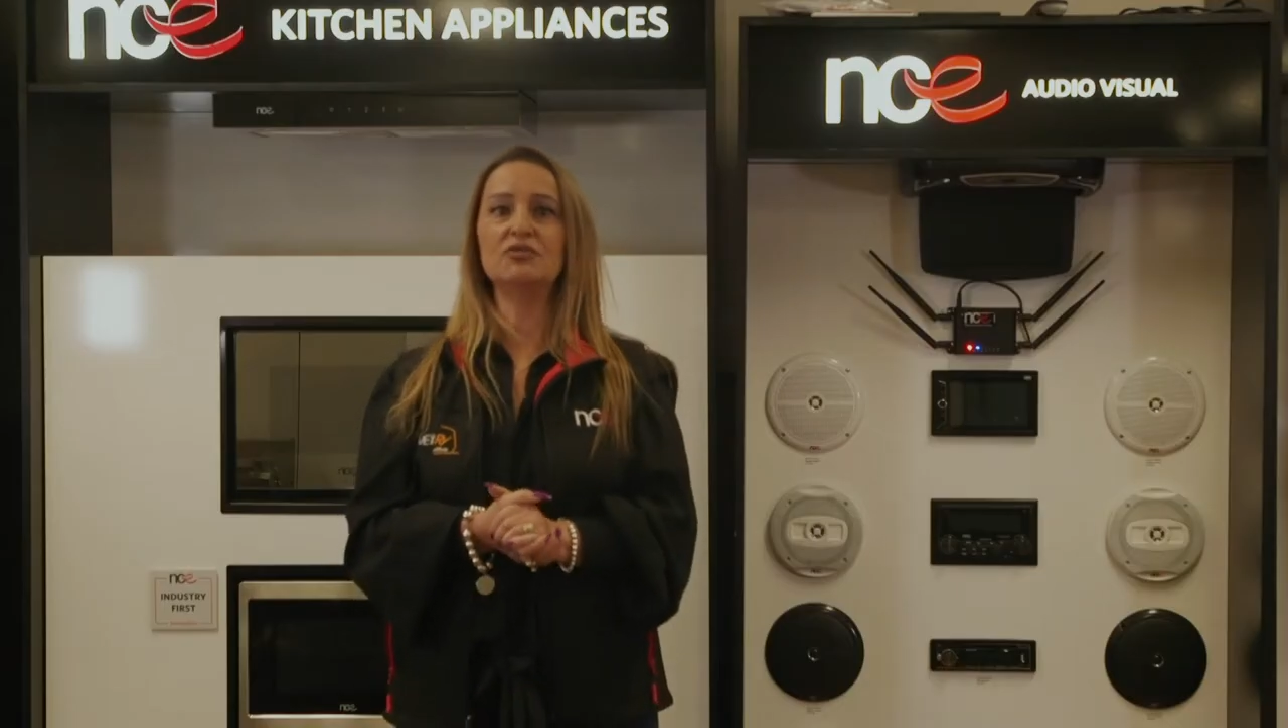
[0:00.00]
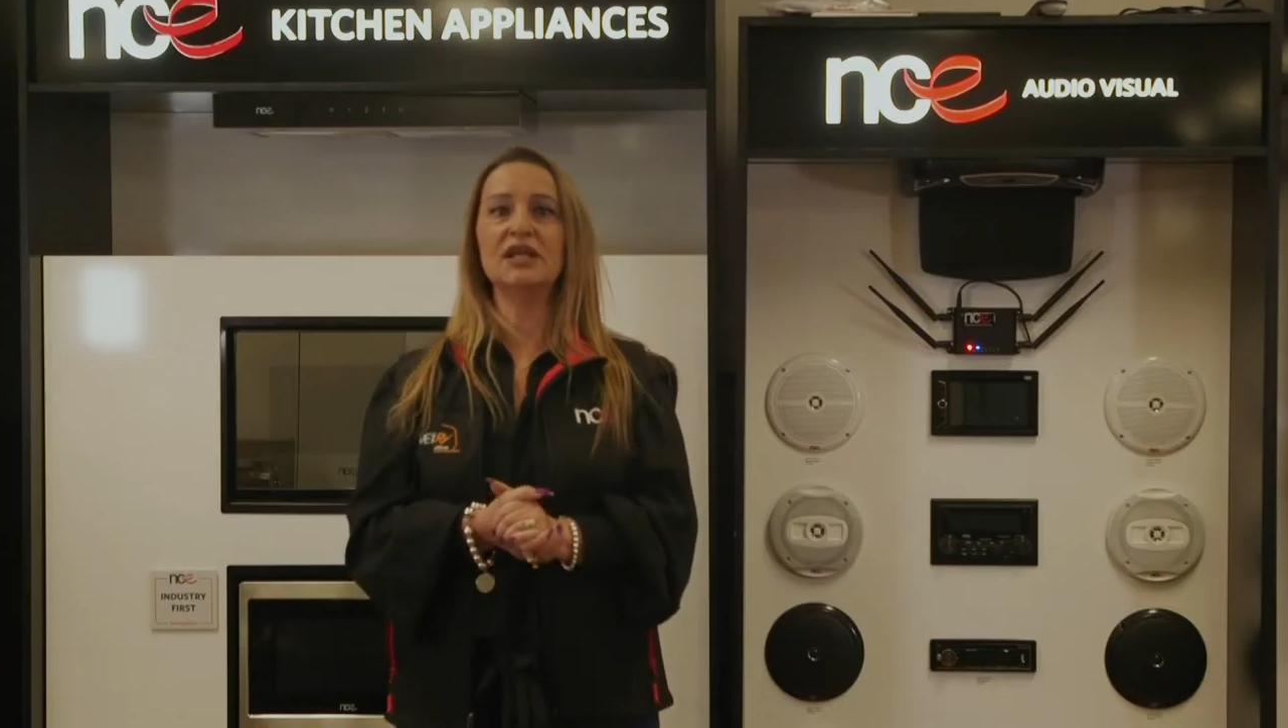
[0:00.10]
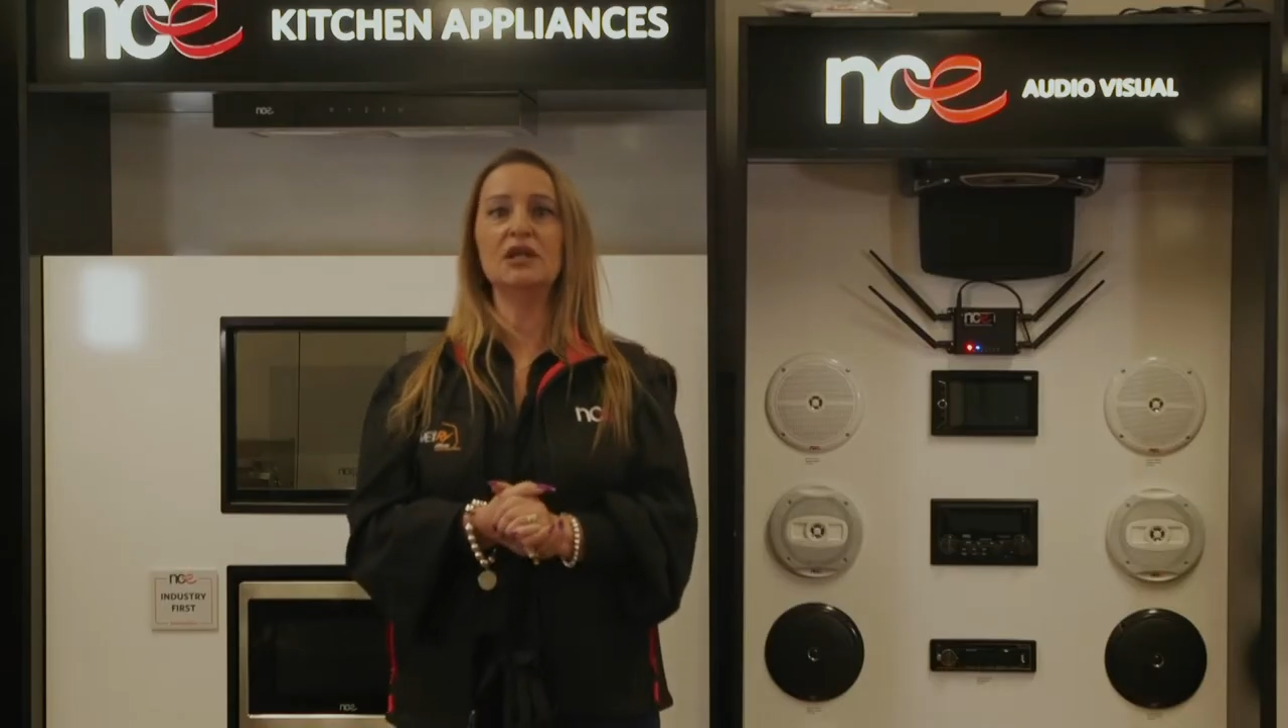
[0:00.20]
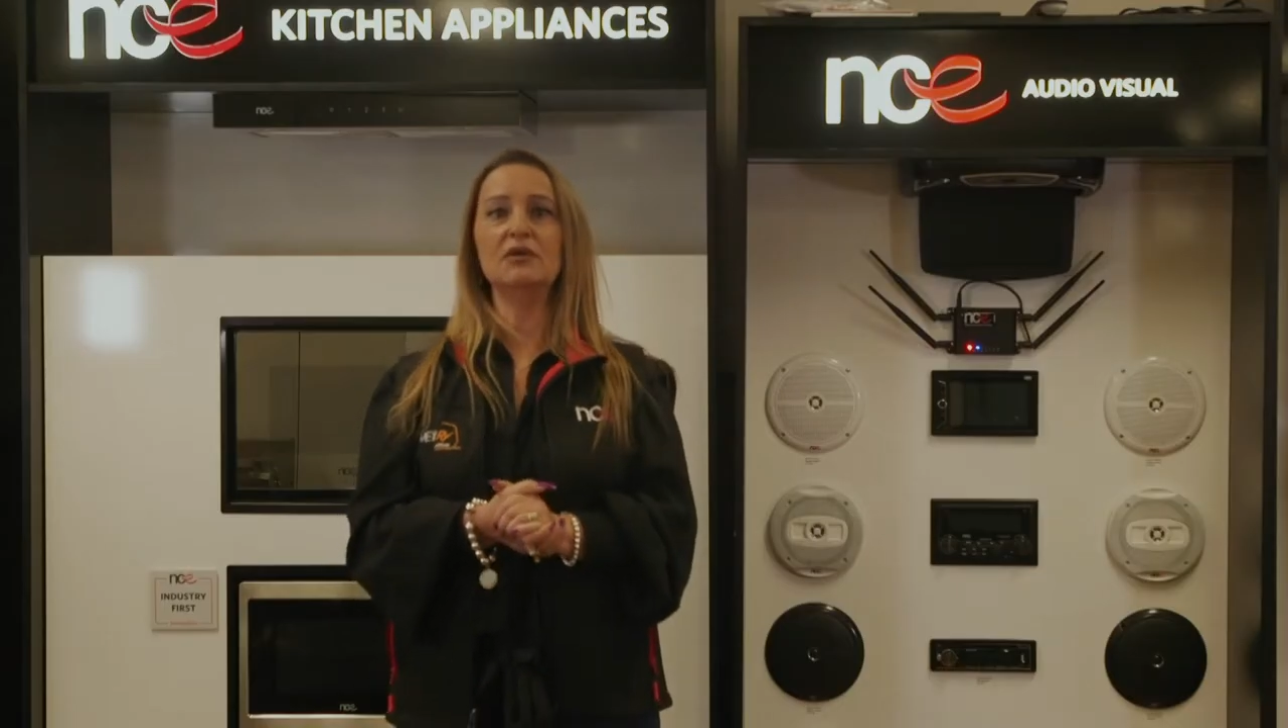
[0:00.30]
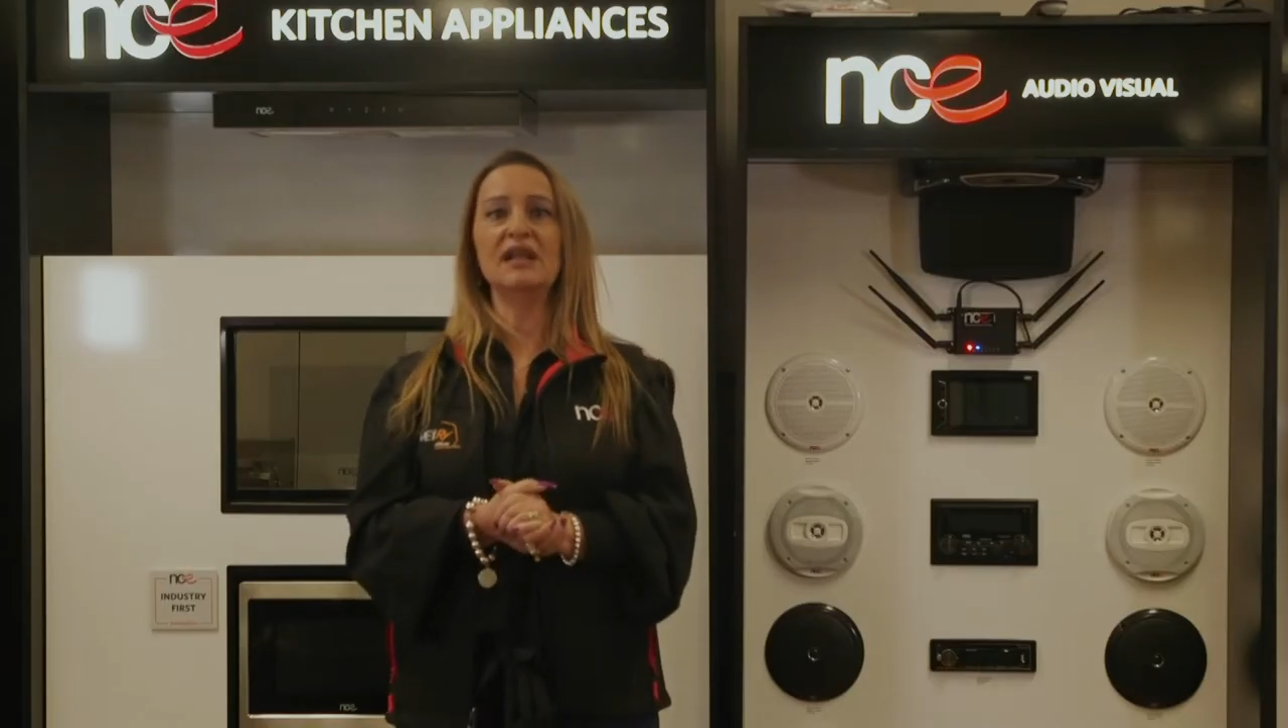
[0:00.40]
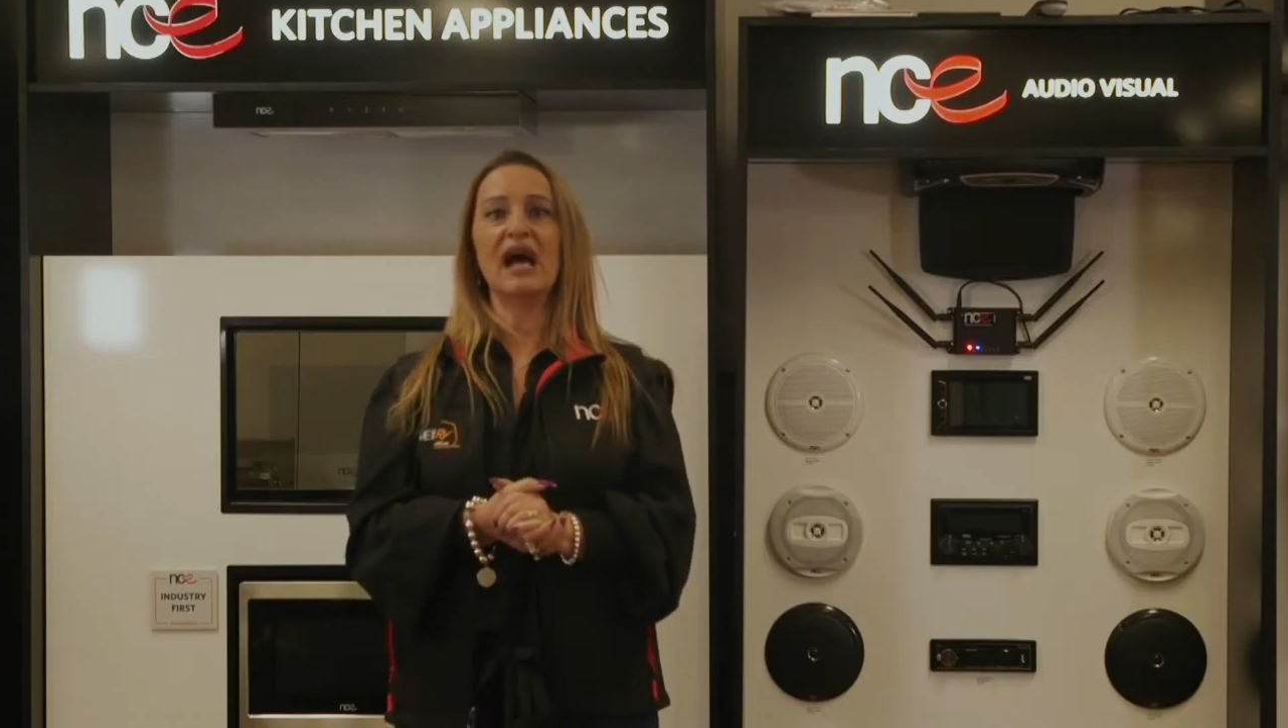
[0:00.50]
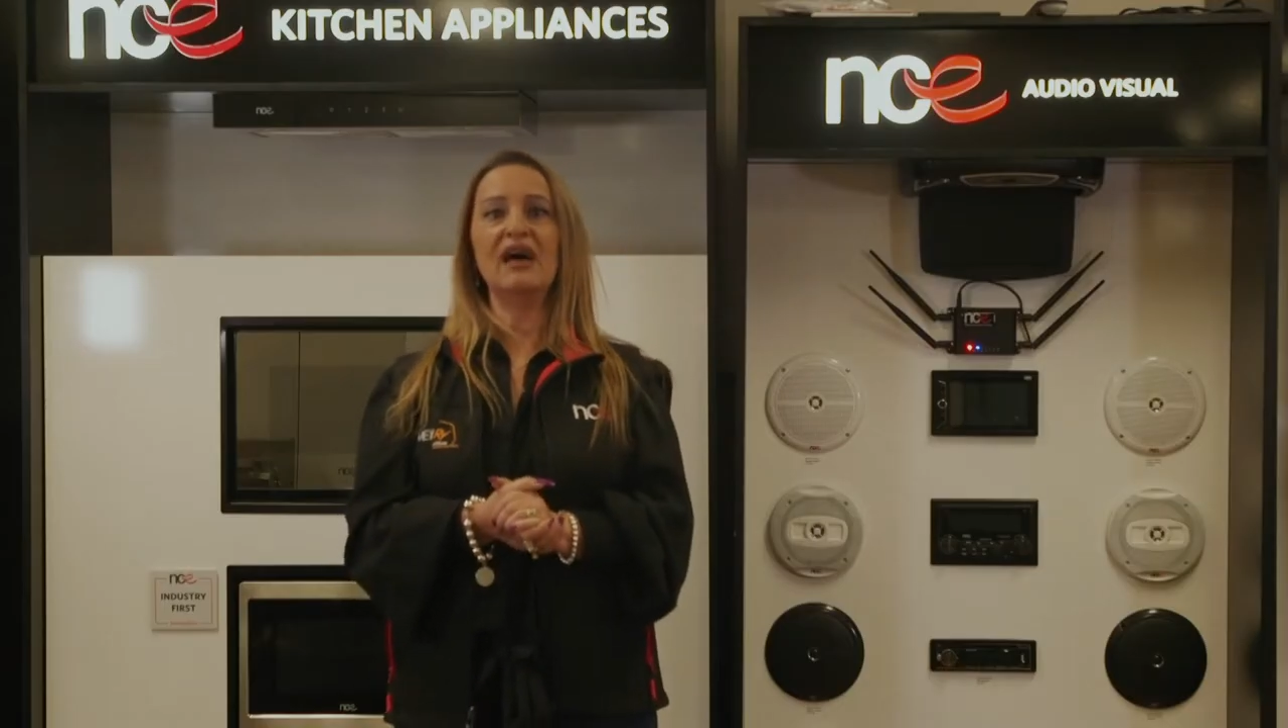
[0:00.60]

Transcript: to include